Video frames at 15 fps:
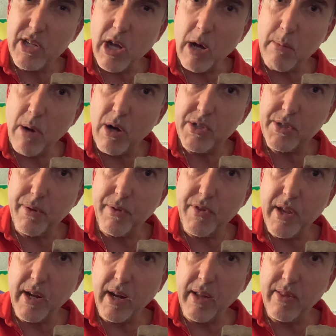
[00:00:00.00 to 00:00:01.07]
So I'm also
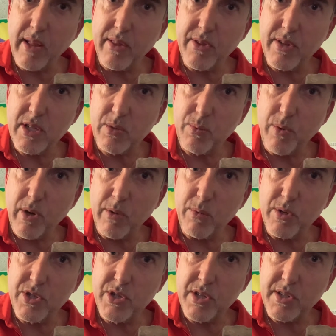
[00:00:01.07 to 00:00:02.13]
thinking that this one
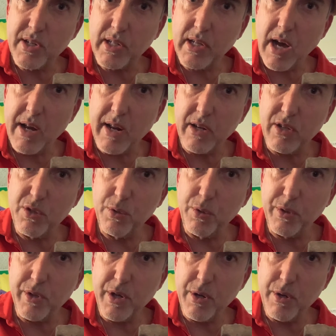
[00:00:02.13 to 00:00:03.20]
was just a cutting
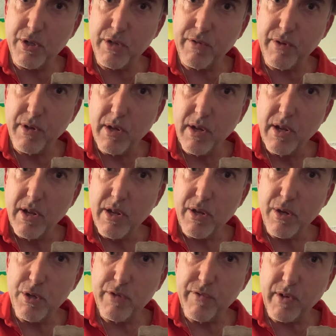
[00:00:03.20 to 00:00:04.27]
tool used,
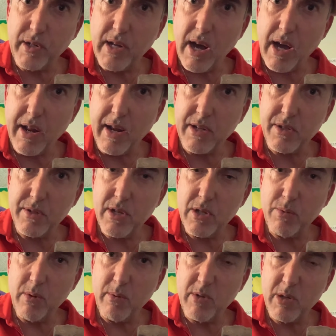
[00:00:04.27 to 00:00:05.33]
used for cutting. So
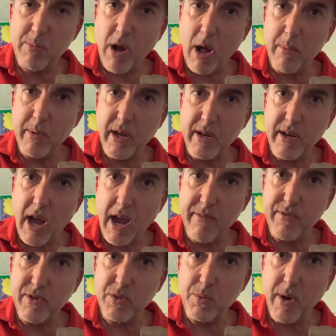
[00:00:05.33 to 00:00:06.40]
this one was probably a
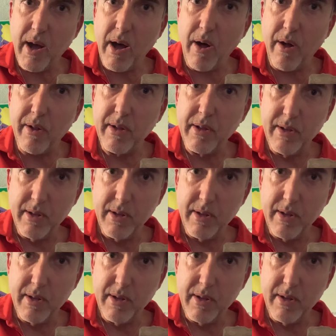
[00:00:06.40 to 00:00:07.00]
knife as well.